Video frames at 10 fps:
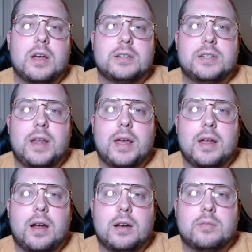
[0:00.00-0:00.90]

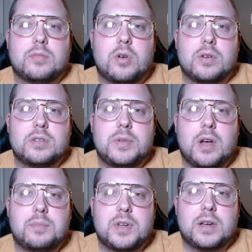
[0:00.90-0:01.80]
Today I'm going to be
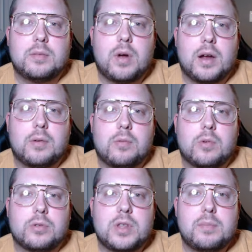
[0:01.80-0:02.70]
updating my
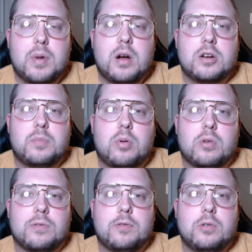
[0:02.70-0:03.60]
worthy bond
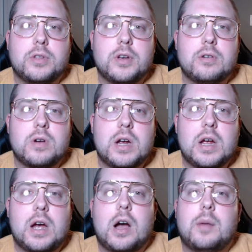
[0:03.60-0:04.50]
portfolio
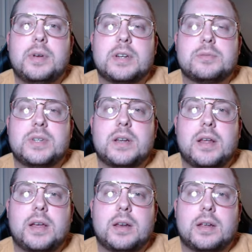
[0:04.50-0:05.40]
because we did
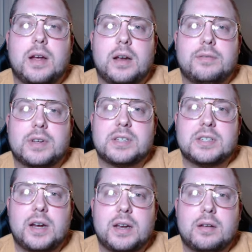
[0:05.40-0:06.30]
hit a kind of
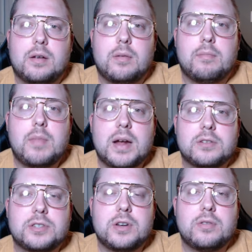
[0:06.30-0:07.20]
exciting
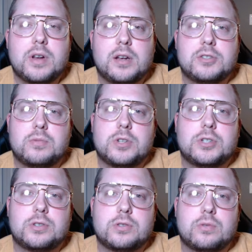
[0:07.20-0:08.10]
milestone, and I just want to
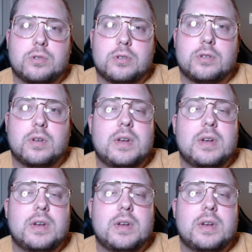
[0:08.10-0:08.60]
sort of